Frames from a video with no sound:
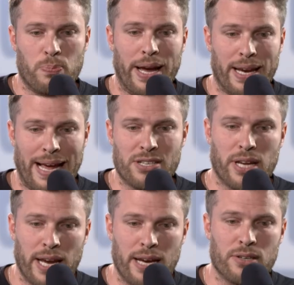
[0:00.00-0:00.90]
pay less
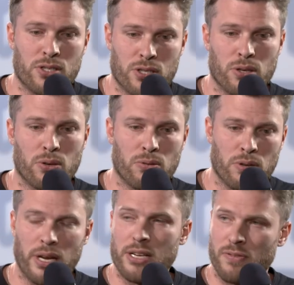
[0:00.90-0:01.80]
heed to
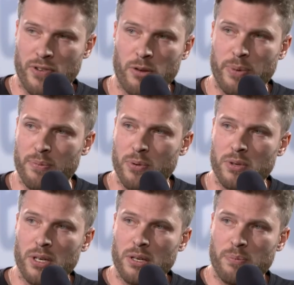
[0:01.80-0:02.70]
the needs of young
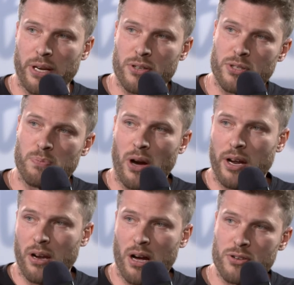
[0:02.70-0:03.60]
people because,
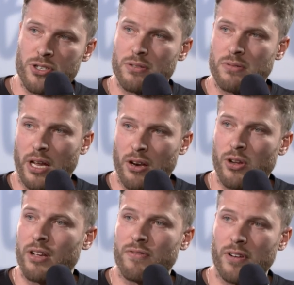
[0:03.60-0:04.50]
by and large, they're
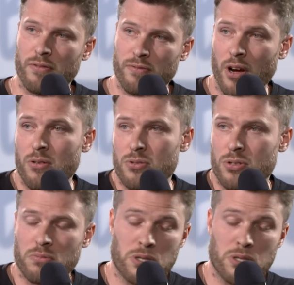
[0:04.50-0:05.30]
looking for votes.